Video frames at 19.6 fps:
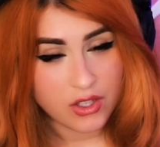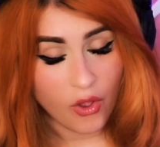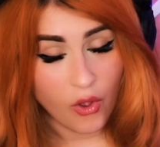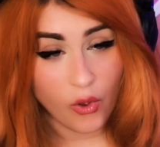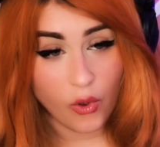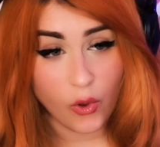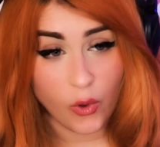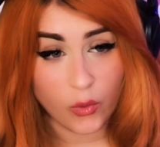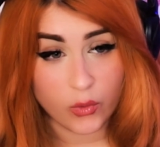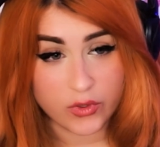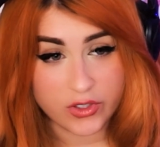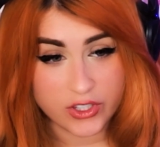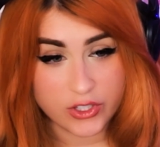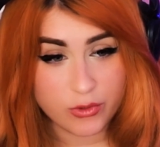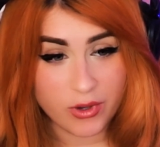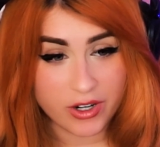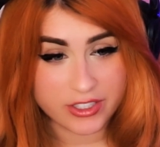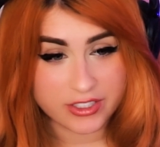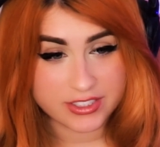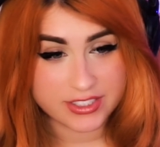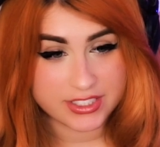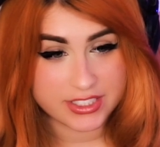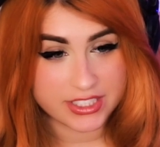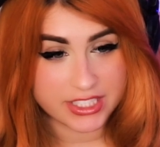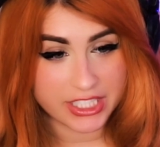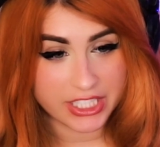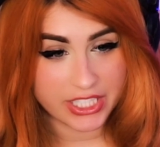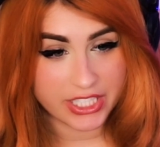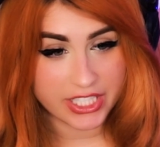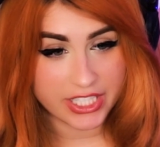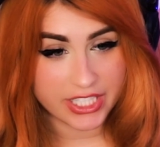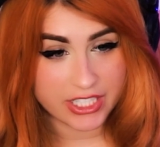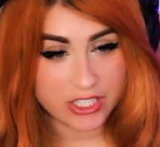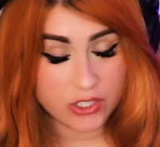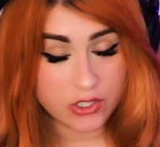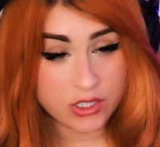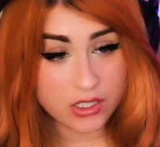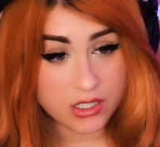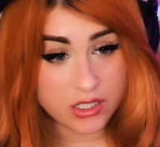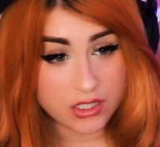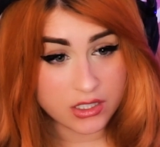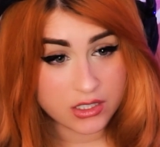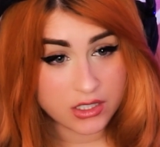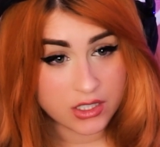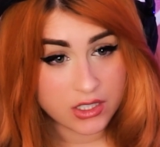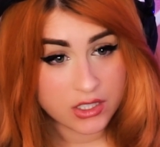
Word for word: Oh, you are dead. Oh.